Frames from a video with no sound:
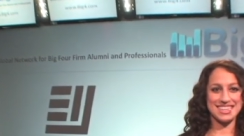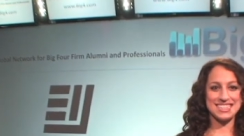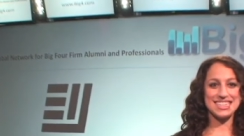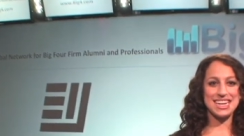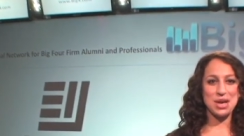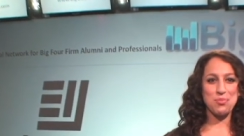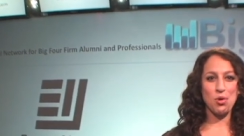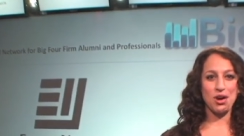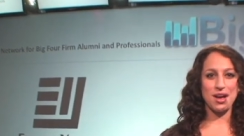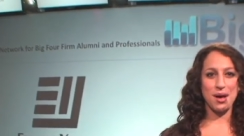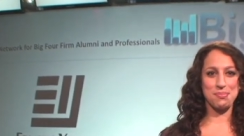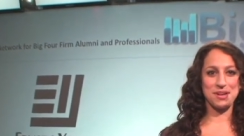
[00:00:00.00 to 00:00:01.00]
Today, more
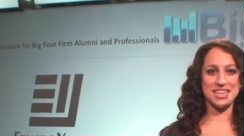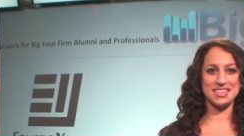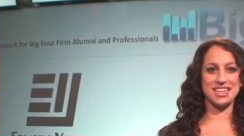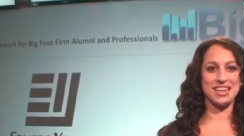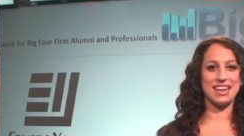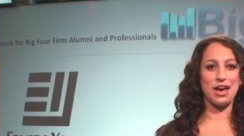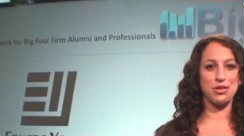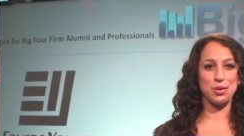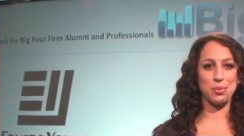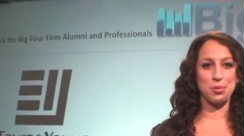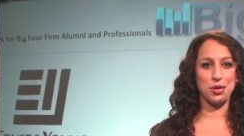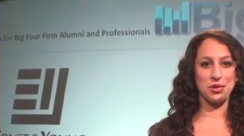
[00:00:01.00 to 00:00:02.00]
companies allow their
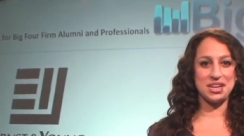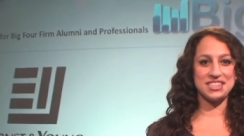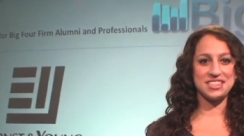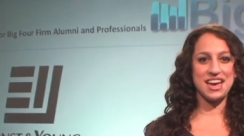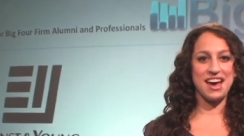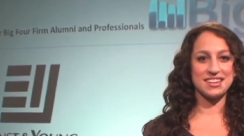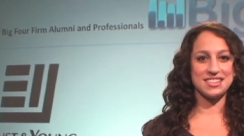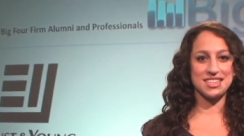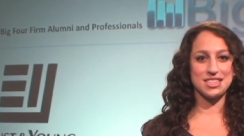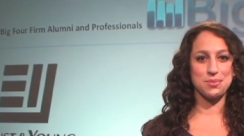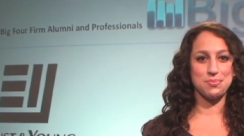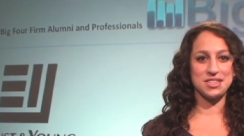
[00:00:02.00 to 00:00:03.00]
employees
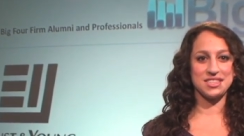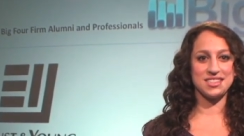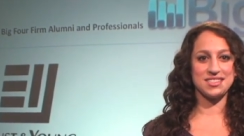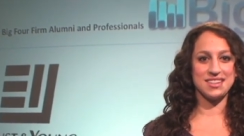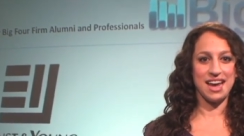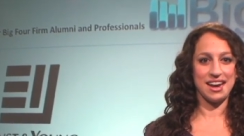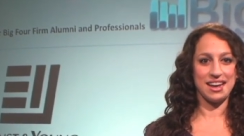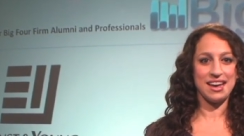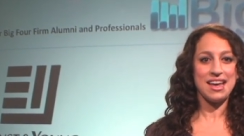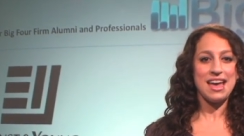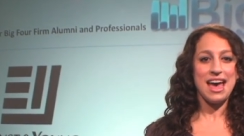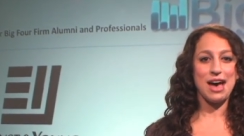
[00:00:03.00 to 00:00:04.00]
access to business data
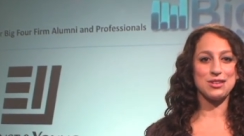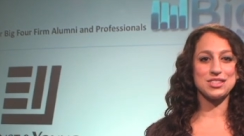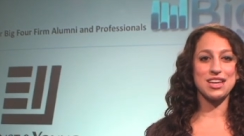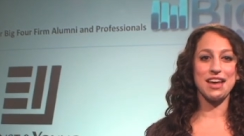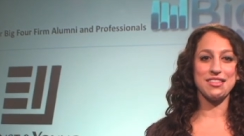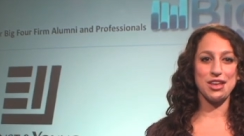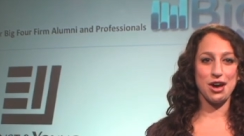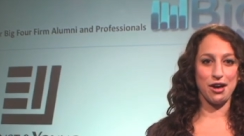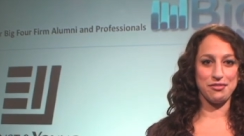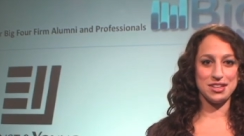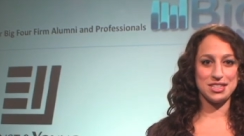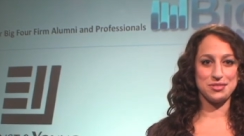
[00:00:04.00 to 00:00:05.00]
outside the
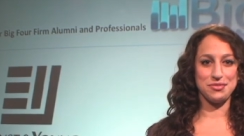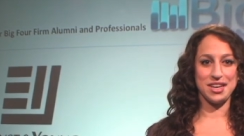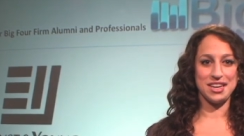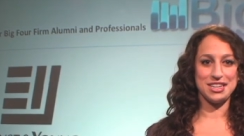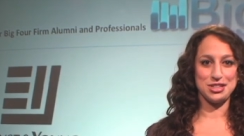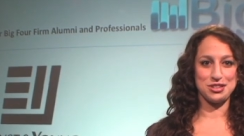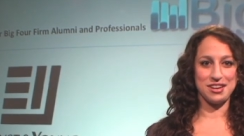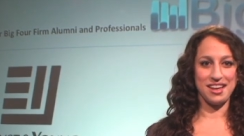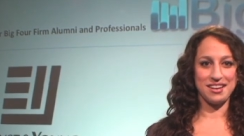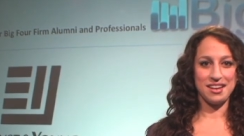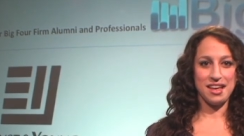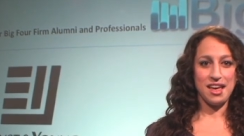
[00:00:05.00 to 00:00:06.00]
office via
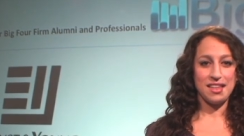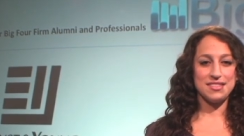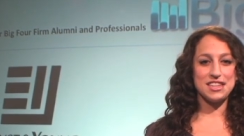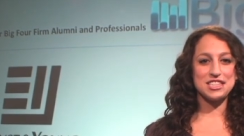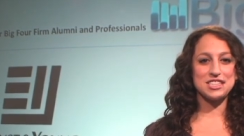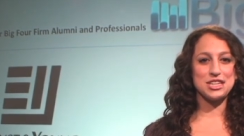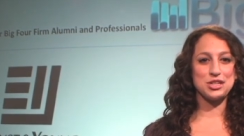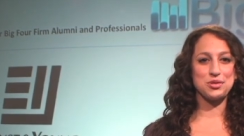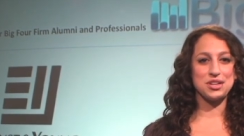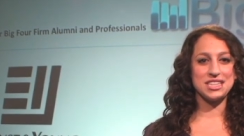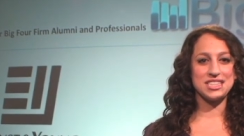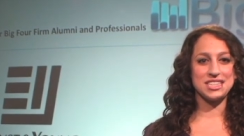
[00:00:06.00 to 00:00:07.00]
internet. This
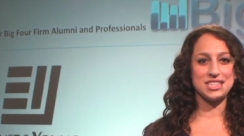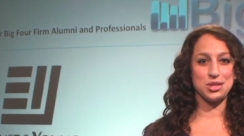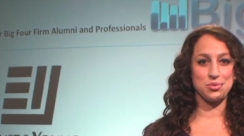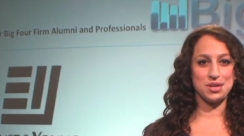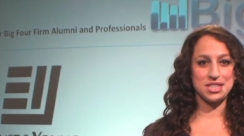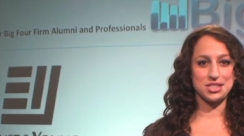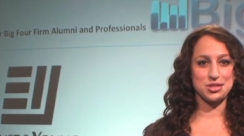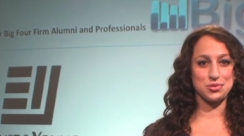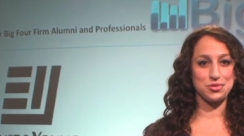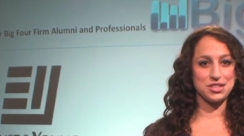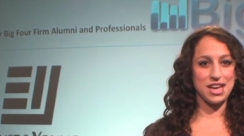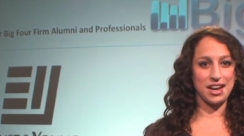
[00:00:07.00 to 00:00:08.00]
increases the risks
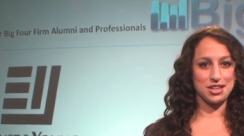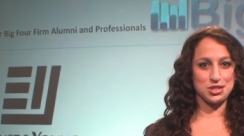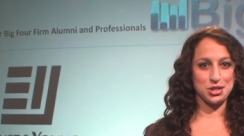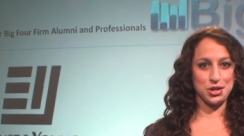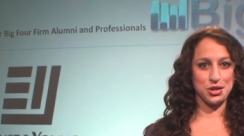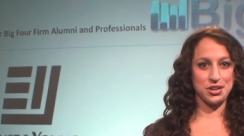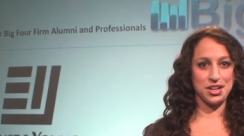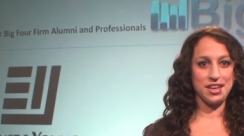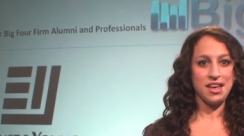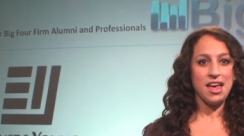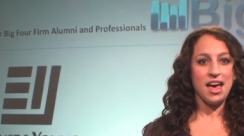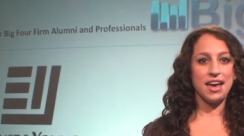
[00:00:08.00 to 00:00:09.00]
for data
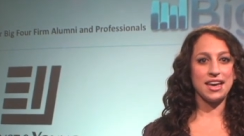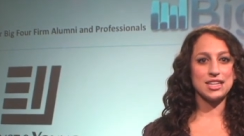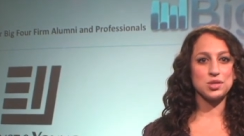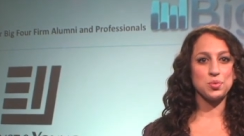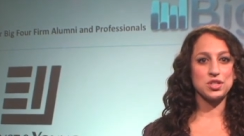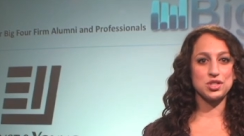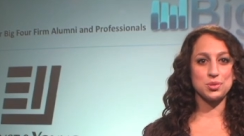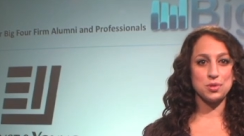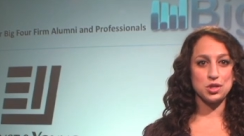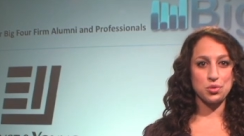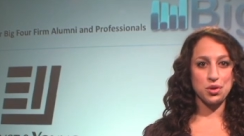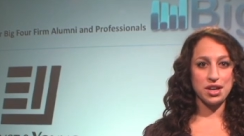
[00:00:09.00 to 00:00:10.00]
security, against which the
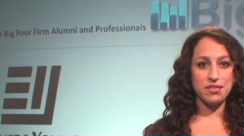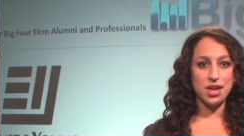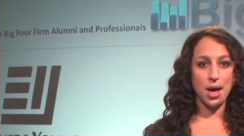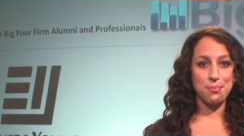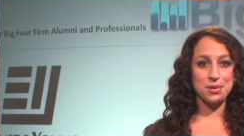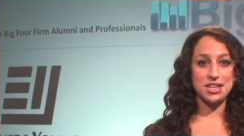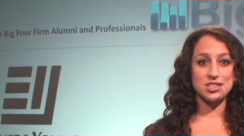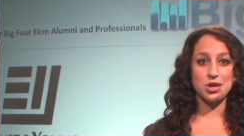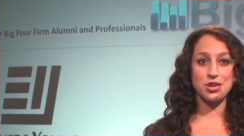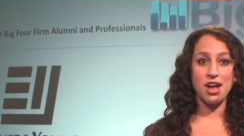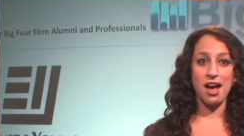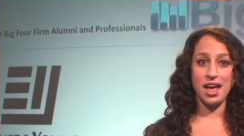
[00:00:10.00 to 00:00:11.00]
majority of companies
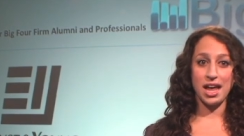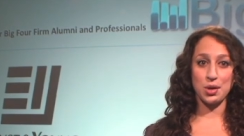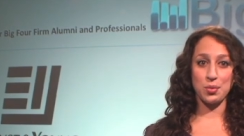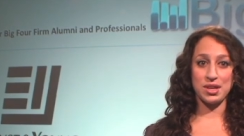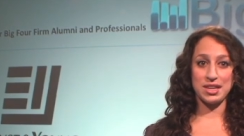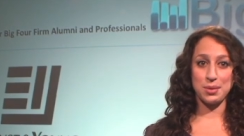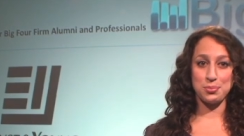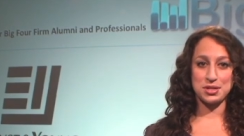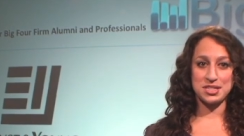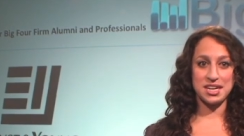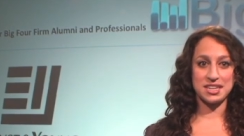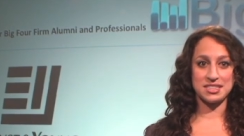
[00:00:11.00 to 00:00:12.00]
are not adequately
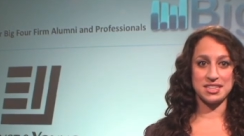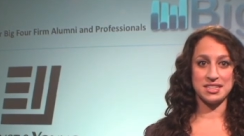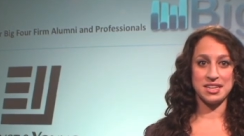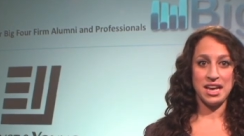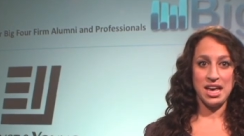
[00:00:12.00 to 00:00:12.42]
protected.